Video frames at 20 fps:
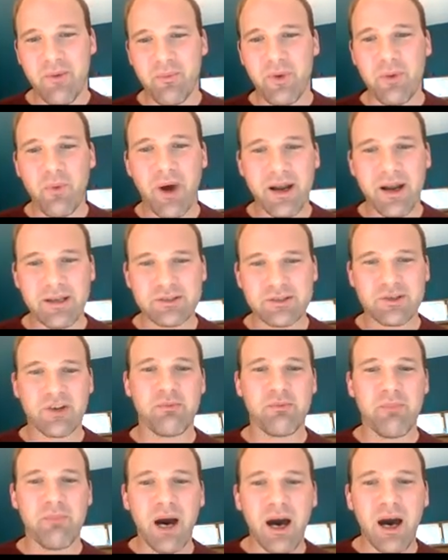we want to sort
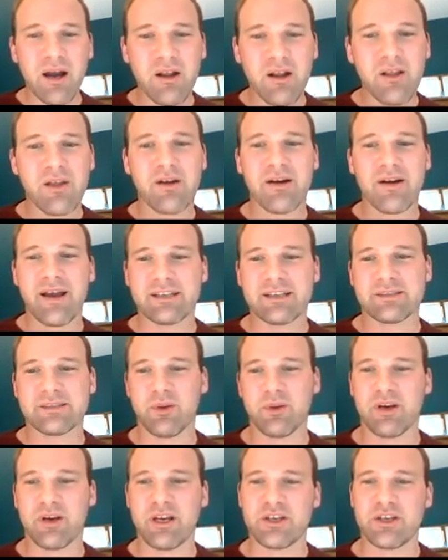of model our
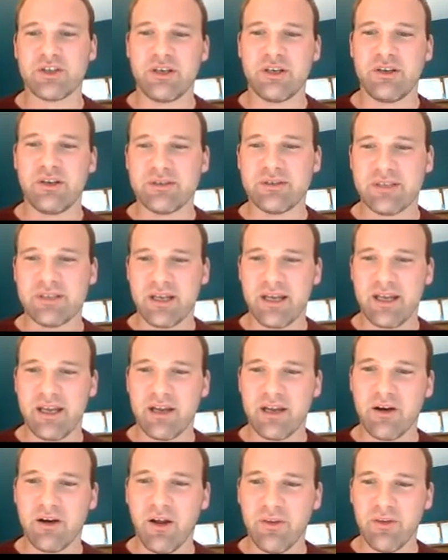exploration using a
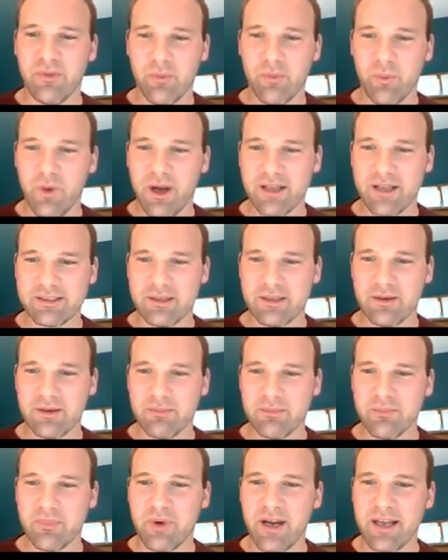
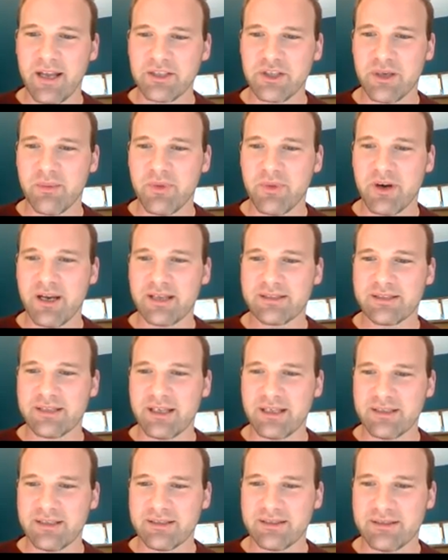Galton-Watson branching
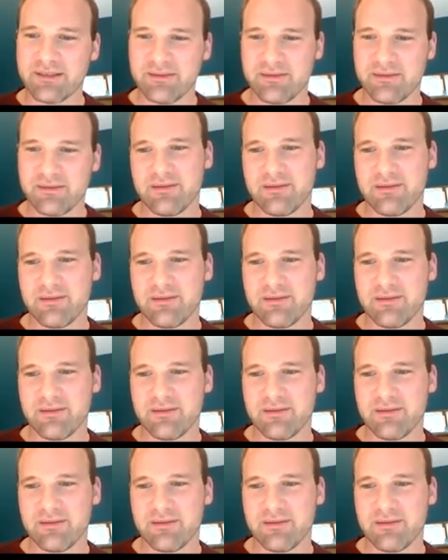process,